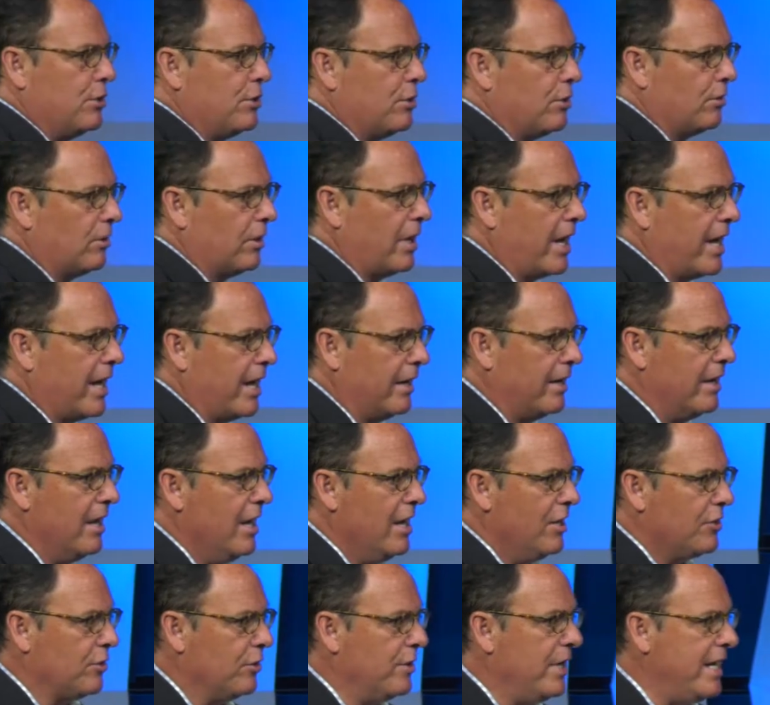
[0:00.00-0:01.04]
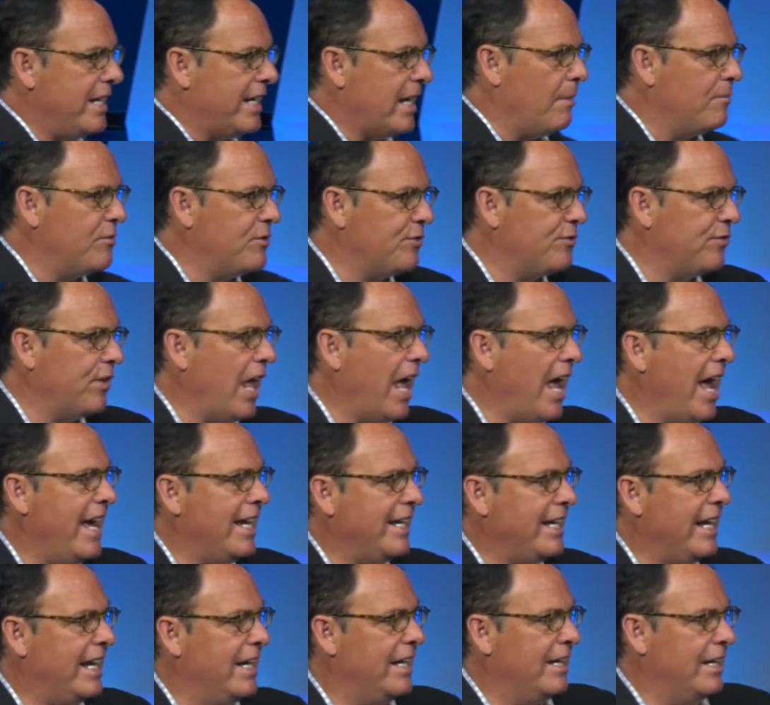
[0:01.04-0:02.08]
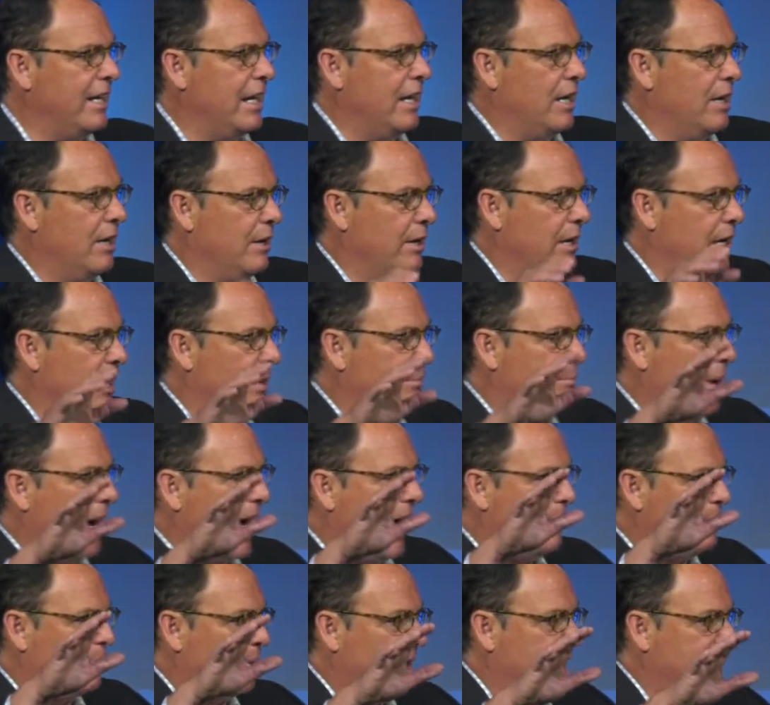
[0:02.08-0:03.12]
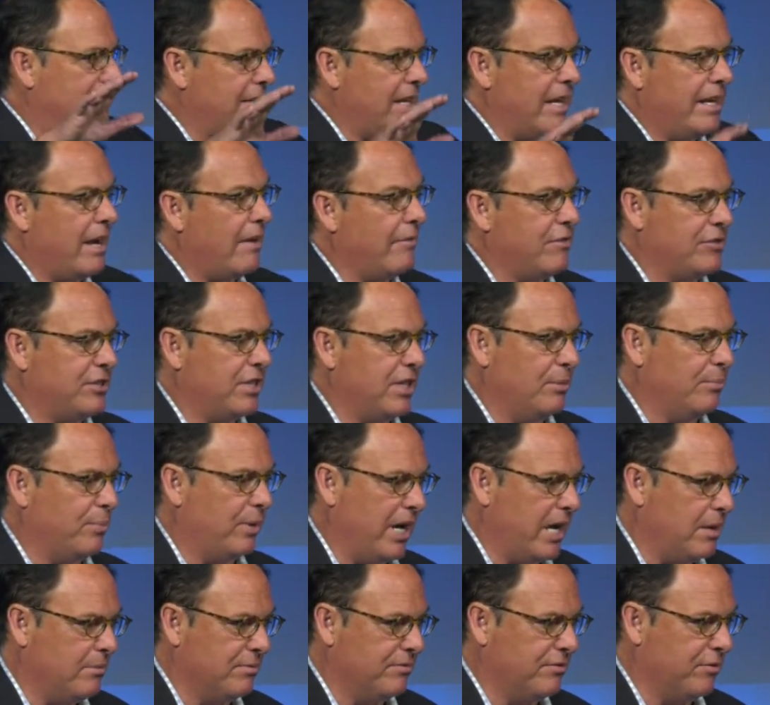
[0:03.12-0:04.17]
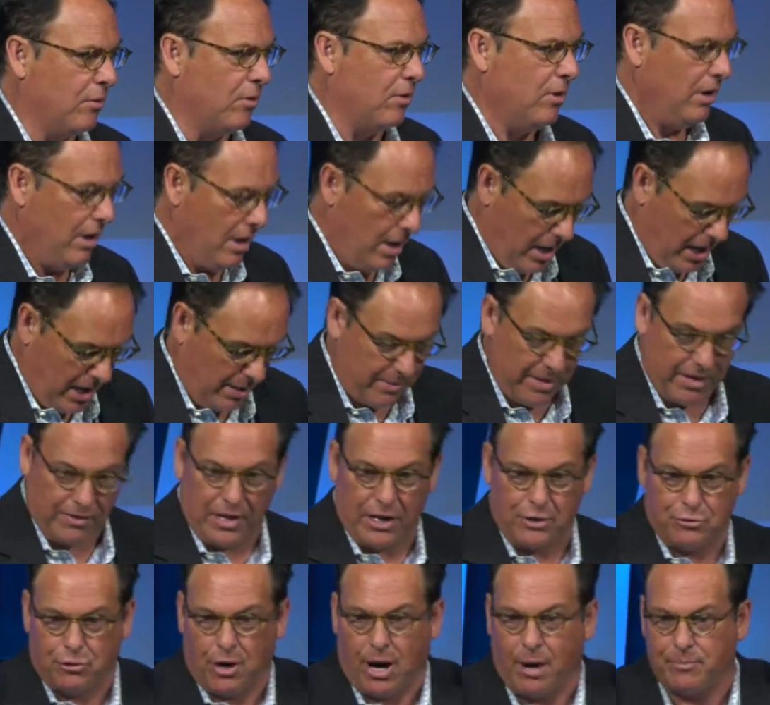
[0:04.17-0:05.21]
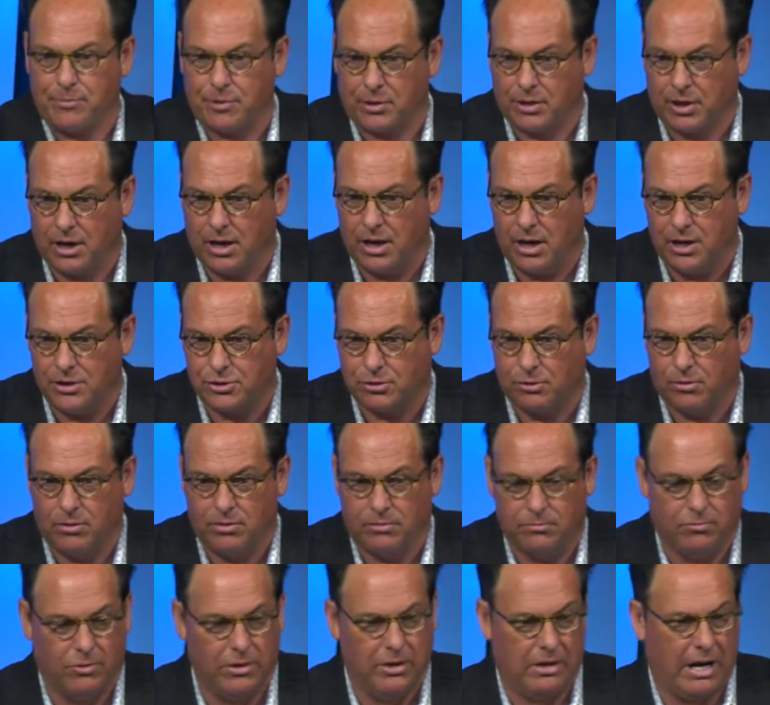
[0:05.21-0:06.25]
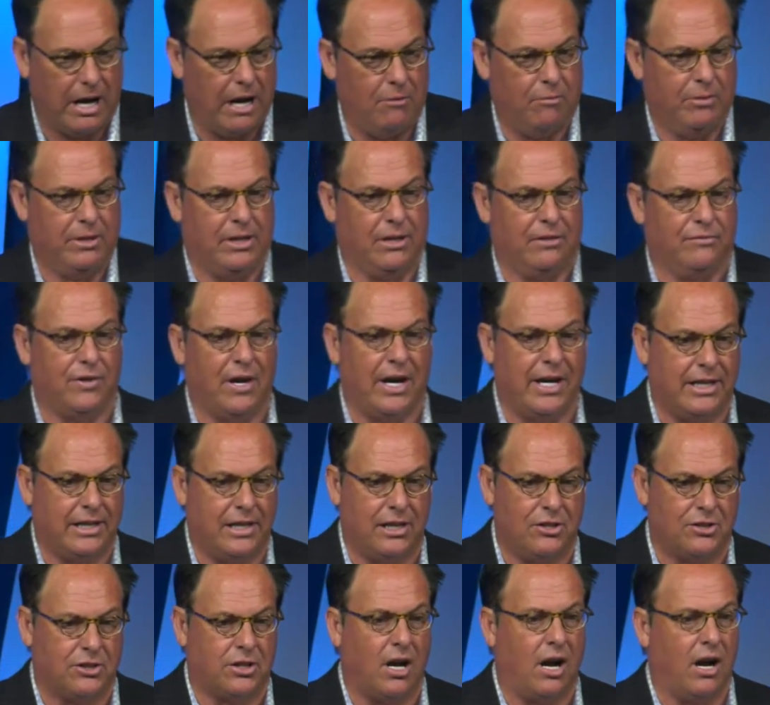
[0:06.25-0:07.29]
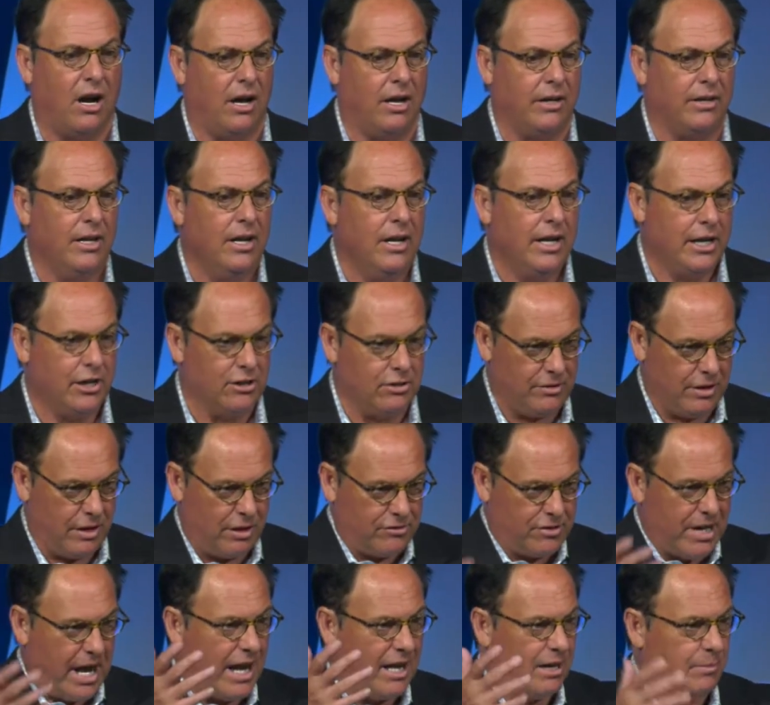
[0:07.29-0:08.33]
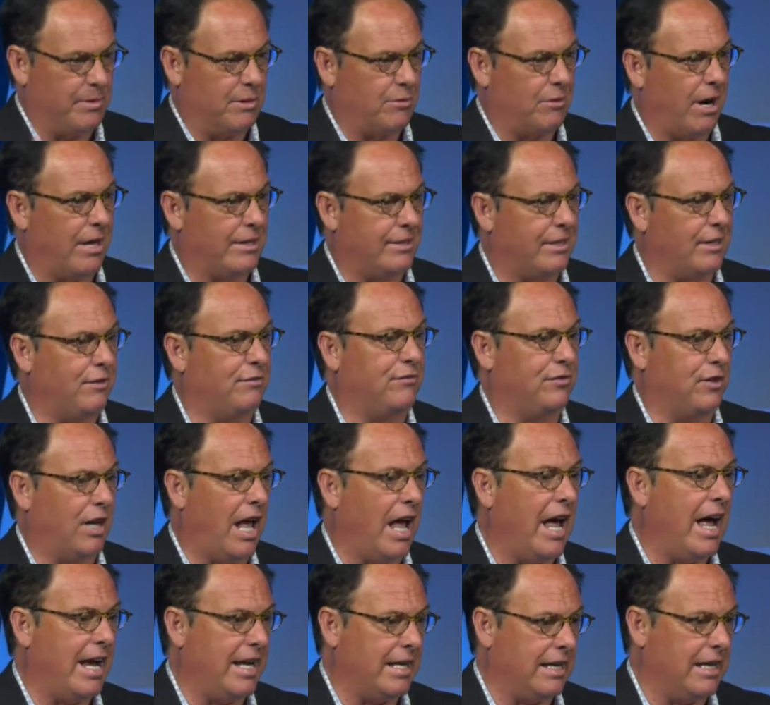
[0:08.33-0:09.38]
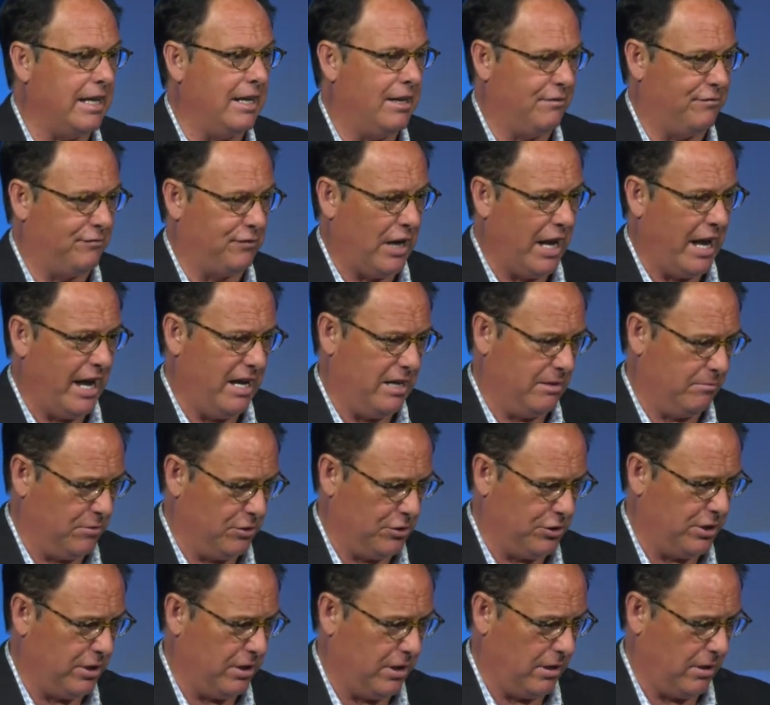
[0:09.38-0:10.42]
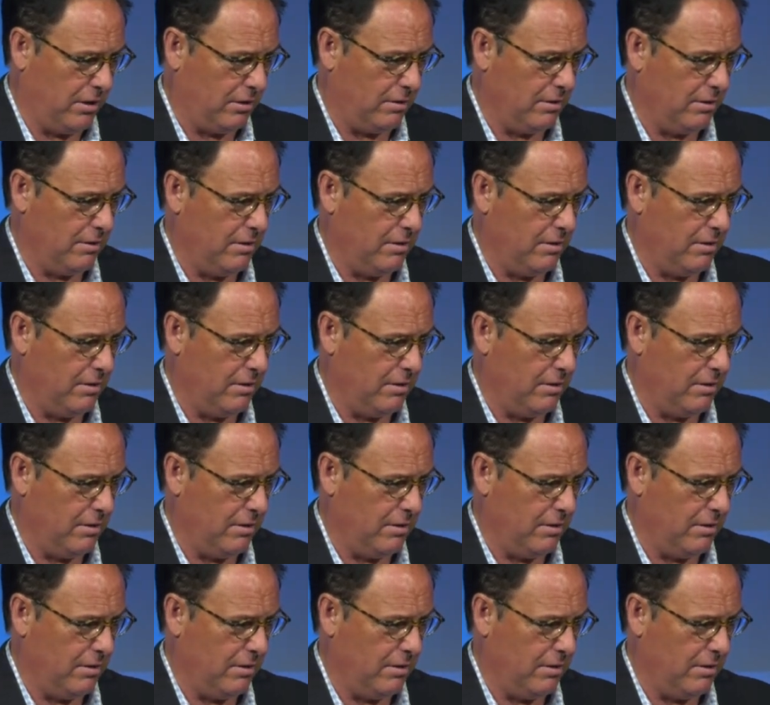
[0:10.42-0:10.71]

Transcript: your land. So he comes flying in in, in, a, in a, biplane. They'd never seen a plane before. And man, they dropped their guns going, How are we going to fight against God? Here, there's Allenby right there flying in a flying machine.